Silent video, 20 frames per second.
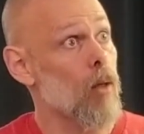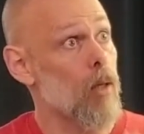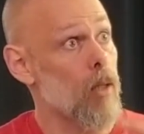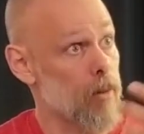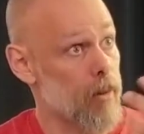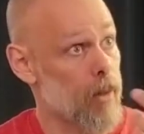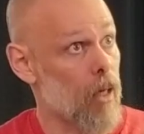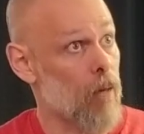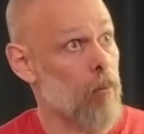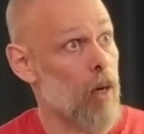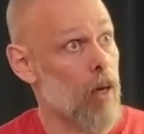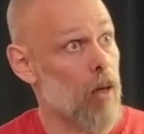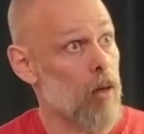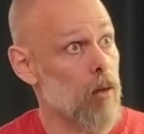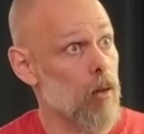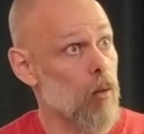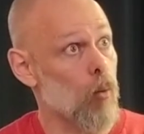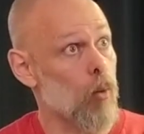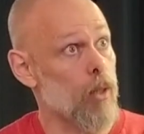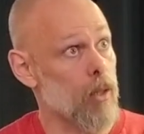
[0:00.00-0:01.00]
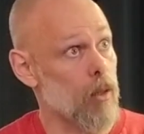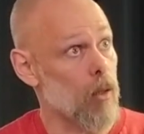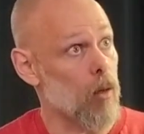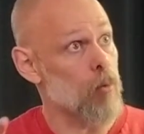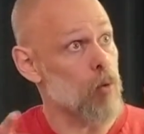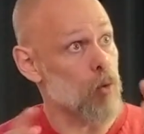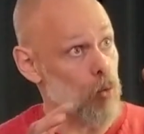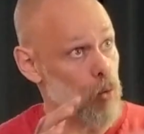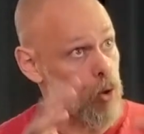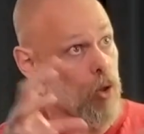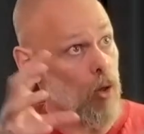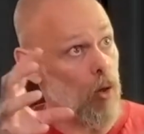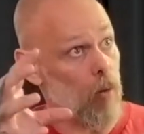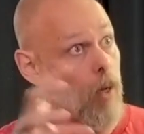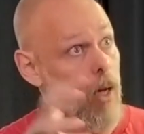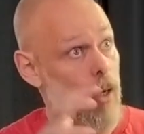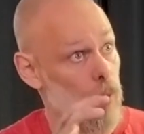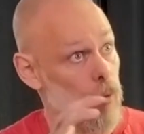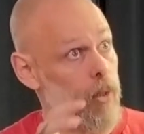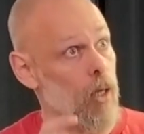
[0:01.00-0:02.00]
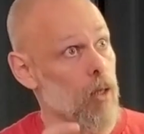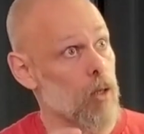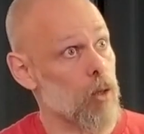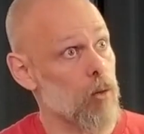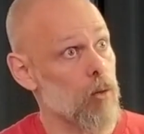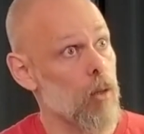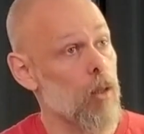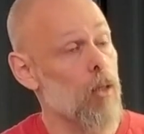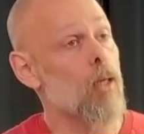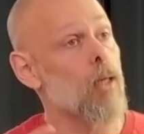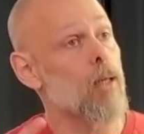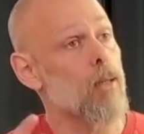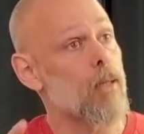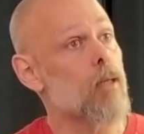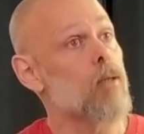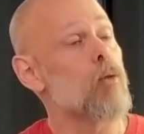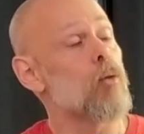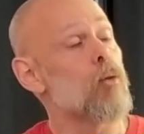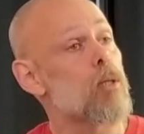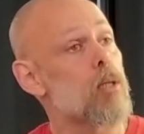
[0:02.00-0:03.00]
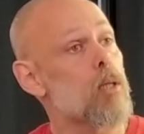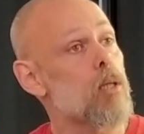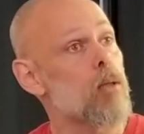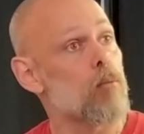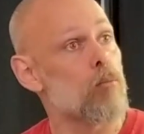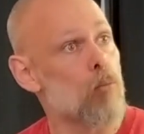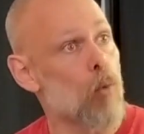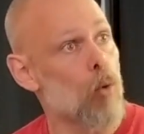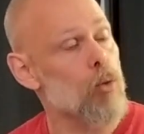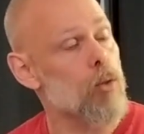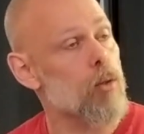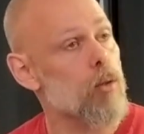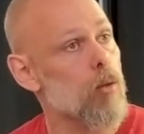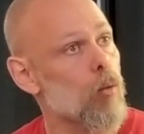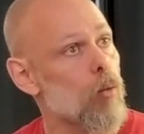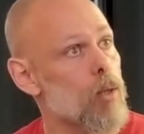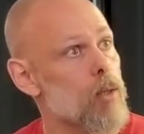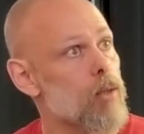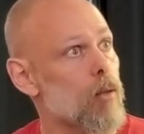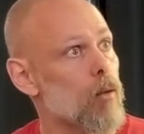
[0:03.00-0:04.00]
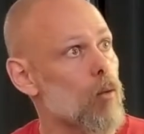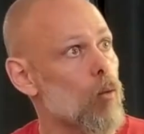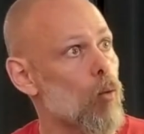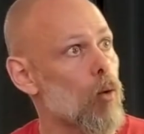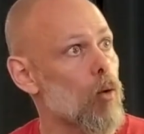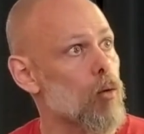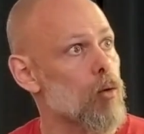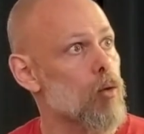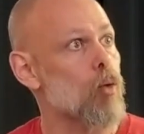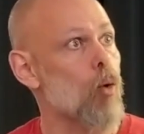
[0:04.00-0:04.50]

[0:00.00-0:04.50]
in Denmark when it comes to job allocation than you see in most Western worlds.